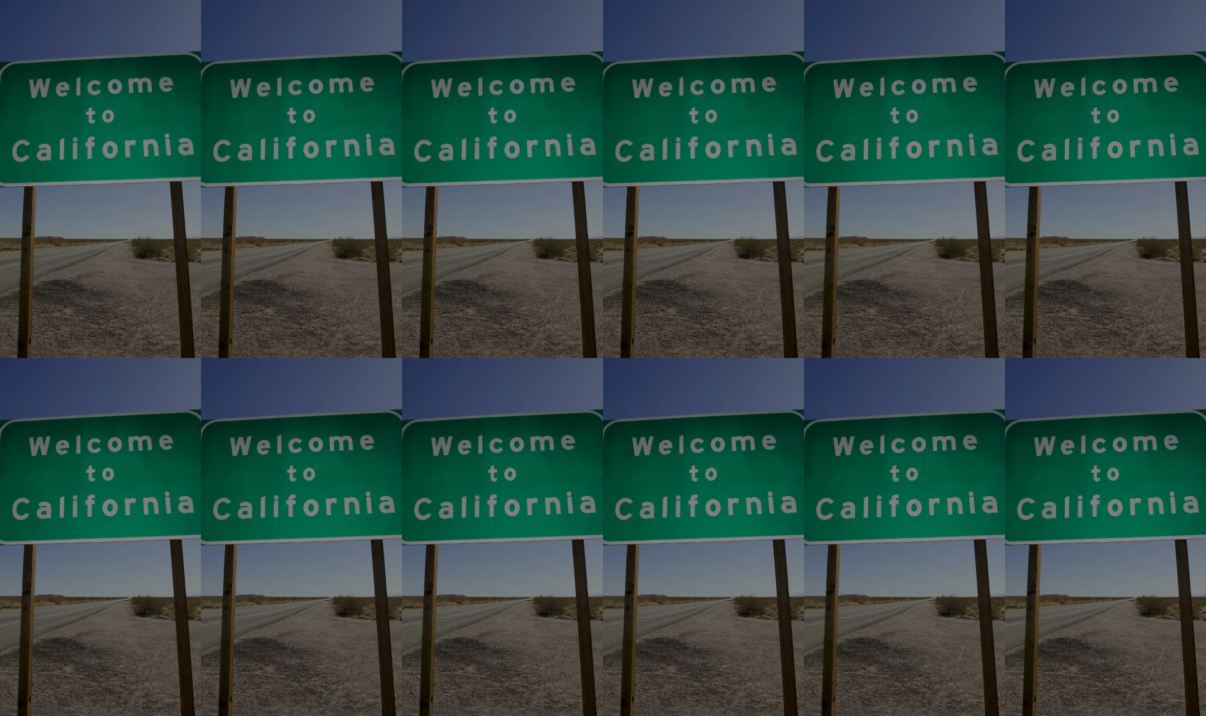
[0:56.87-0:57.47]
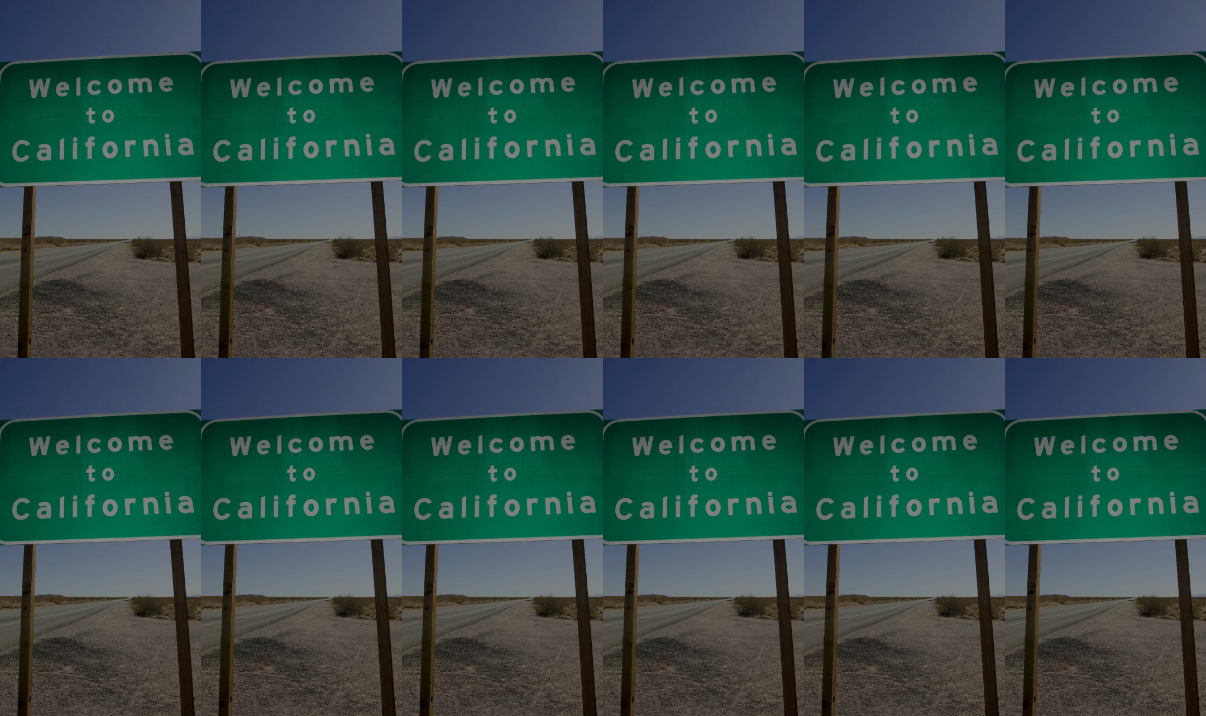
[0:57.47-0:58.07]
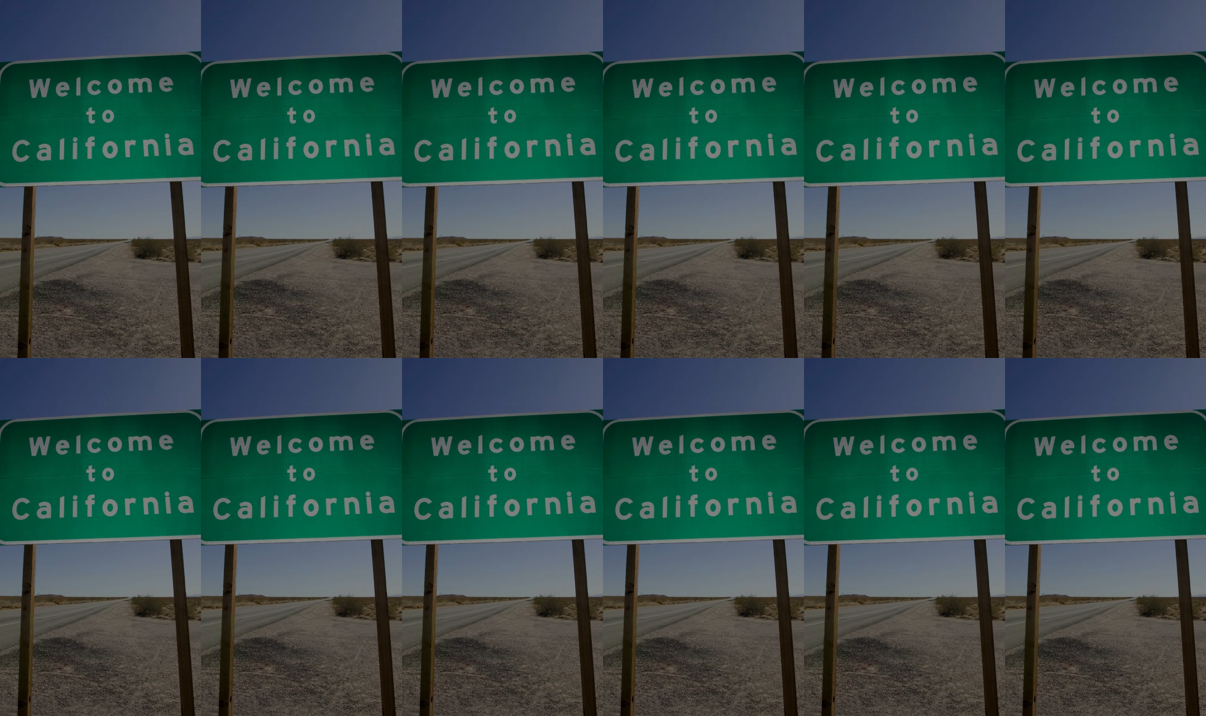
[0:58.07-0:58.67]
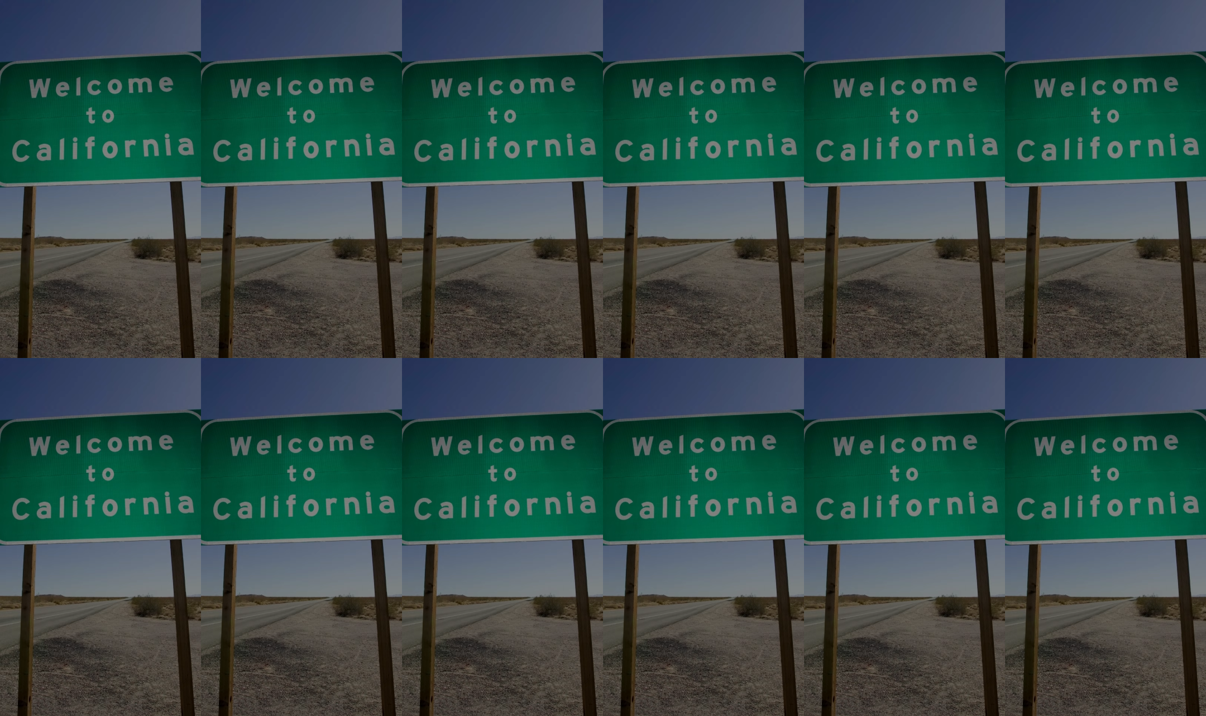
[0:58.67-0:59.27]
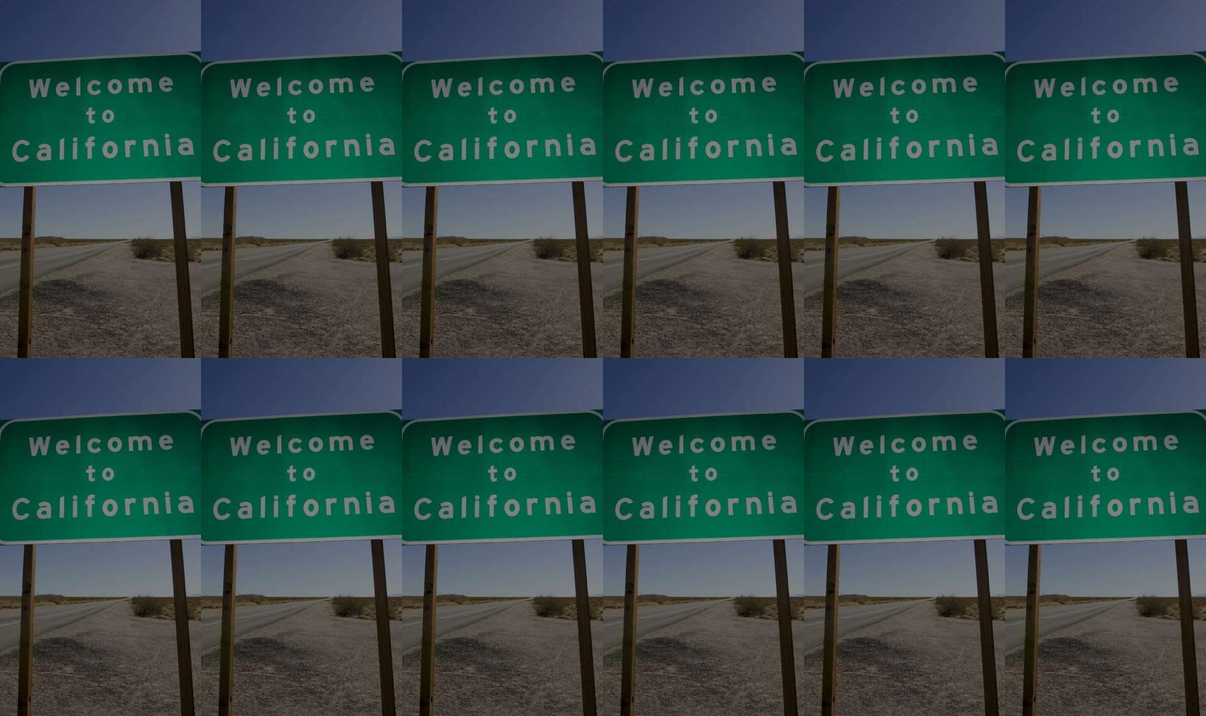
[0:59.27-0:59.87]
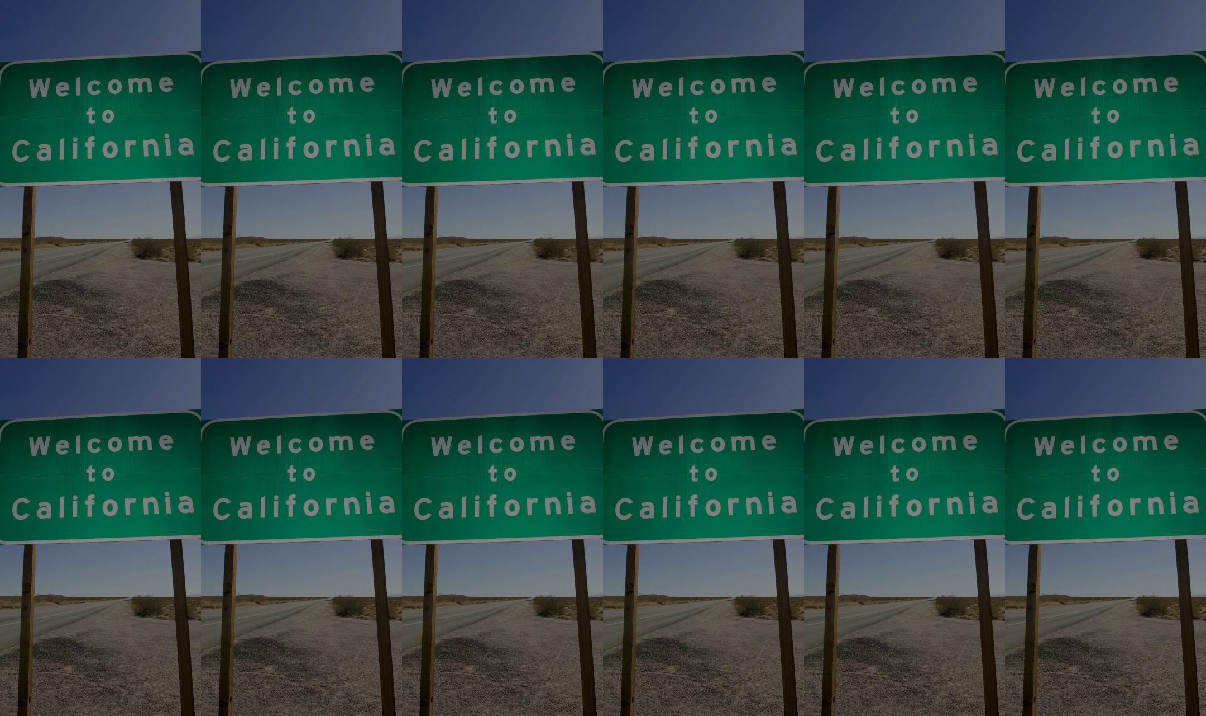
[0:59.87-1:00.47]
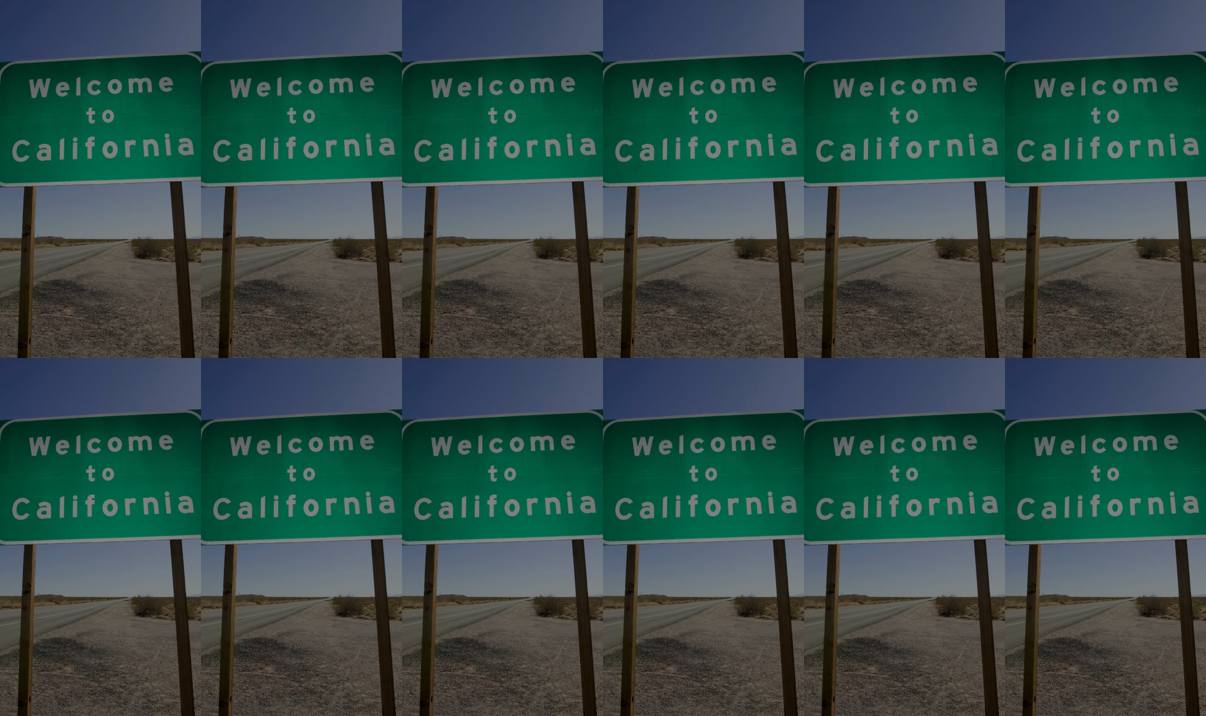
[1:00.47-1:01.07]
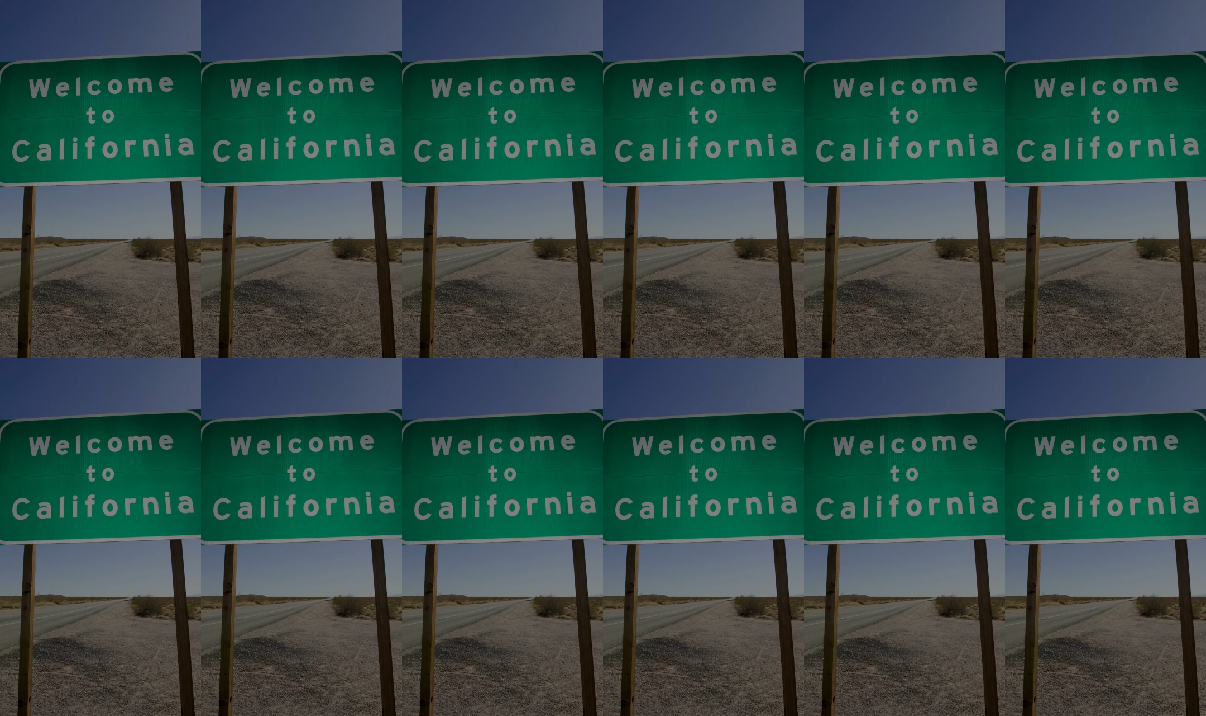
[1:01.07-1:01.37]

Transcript: [unreadable: no face in view]